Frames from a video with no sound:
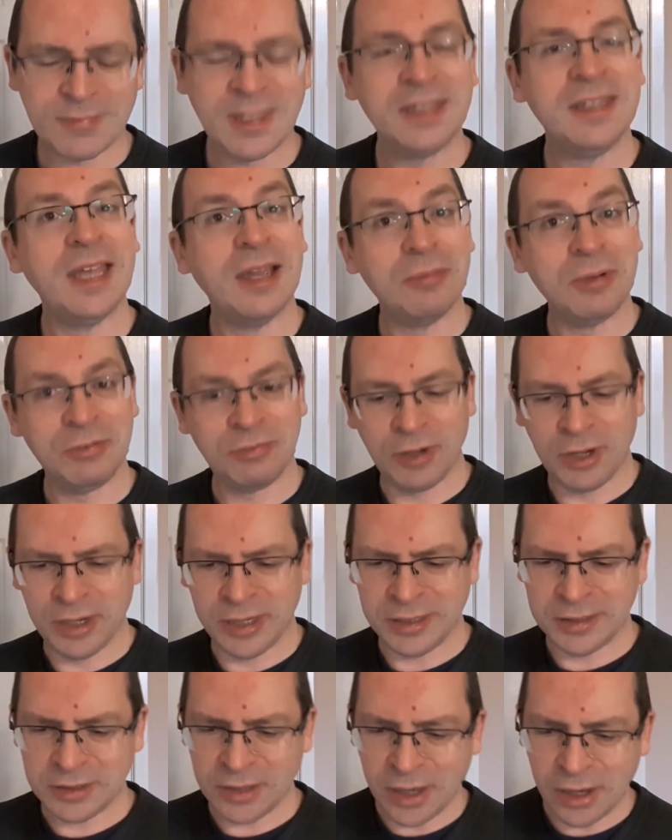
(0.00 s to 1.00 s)
And there we
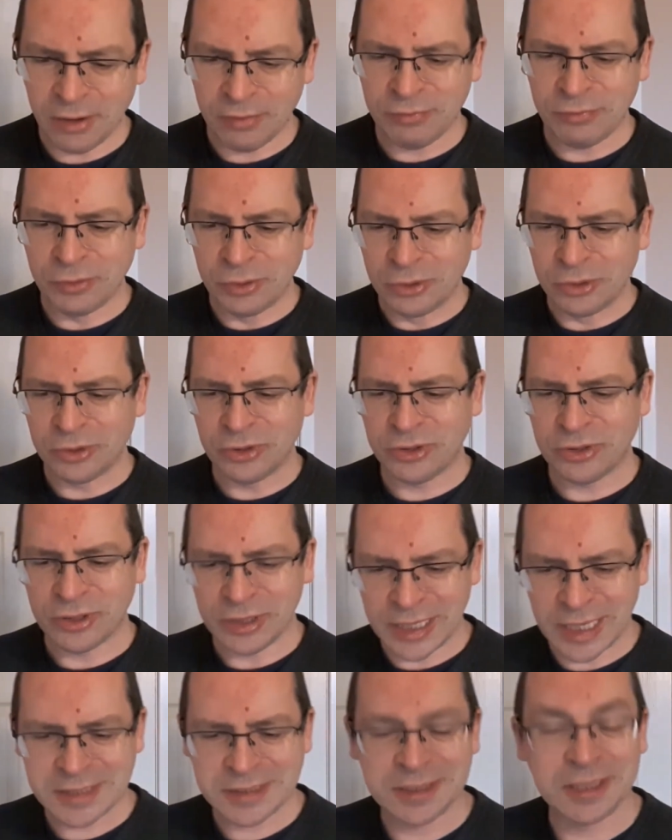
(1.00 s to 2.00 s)
find our fourth
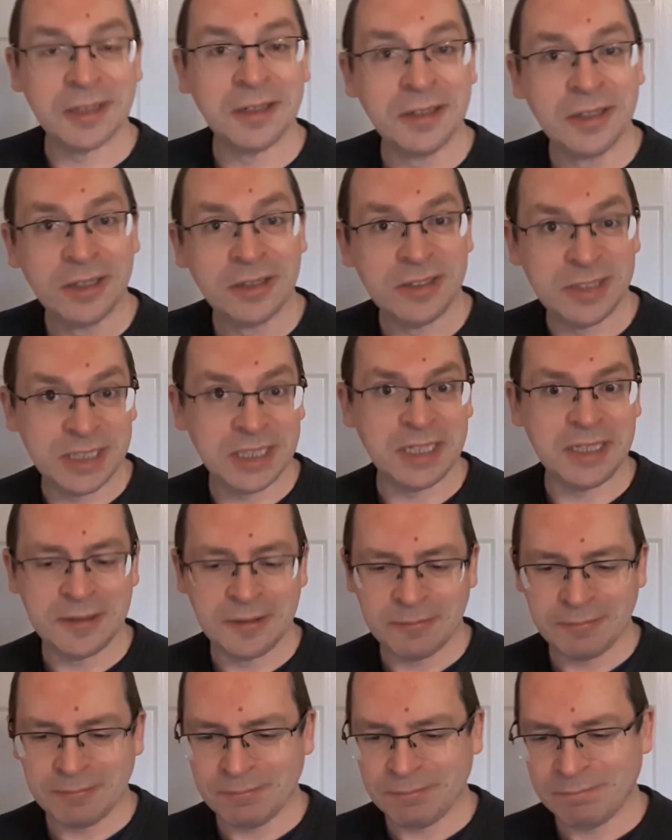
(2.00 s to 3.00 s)
letter, D.
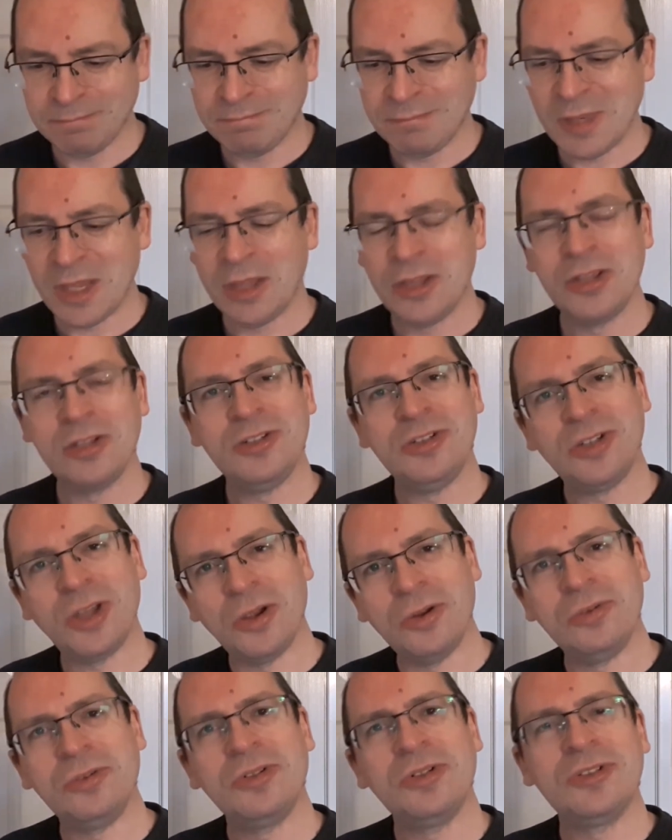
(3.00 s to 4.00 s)

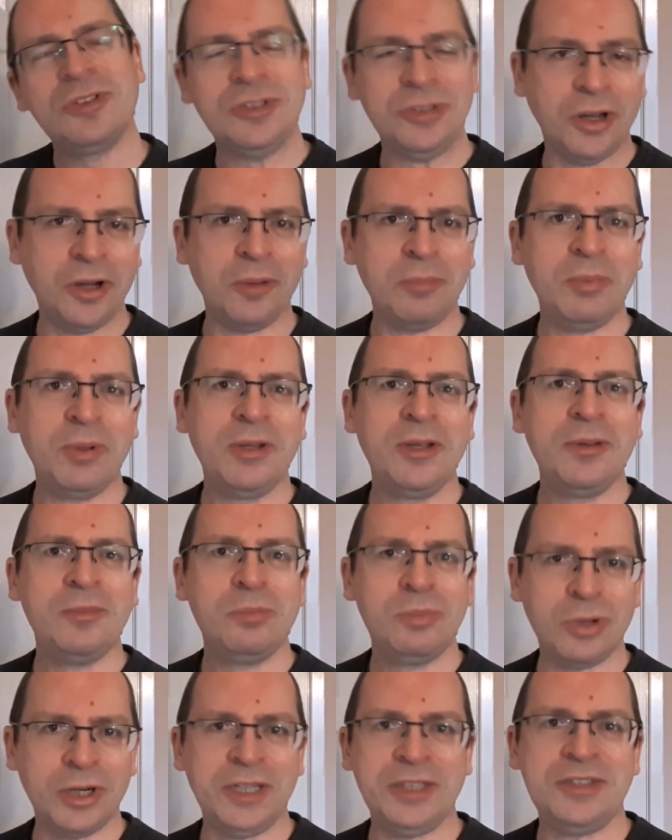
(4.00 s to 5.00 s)
Don't stop
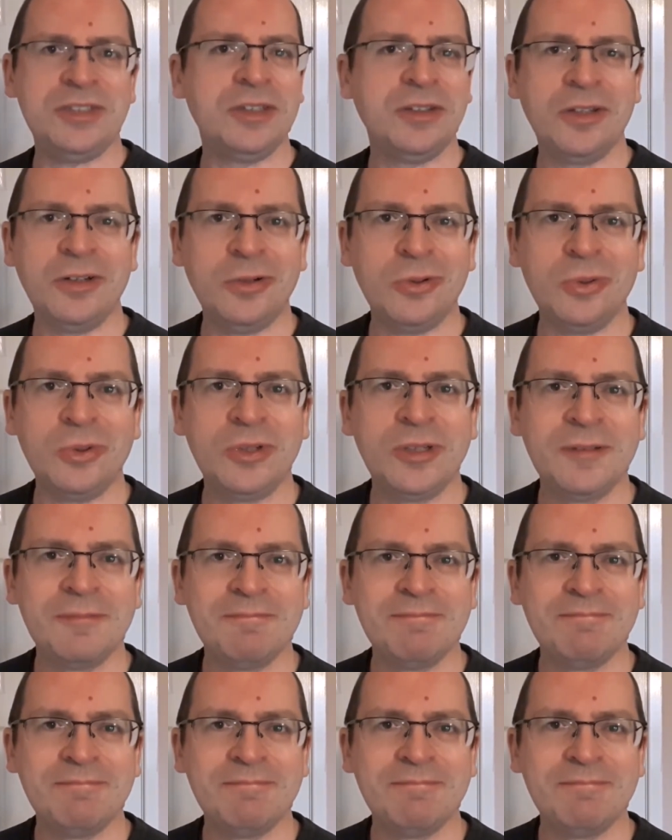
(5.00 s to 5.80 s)
praising the Lord.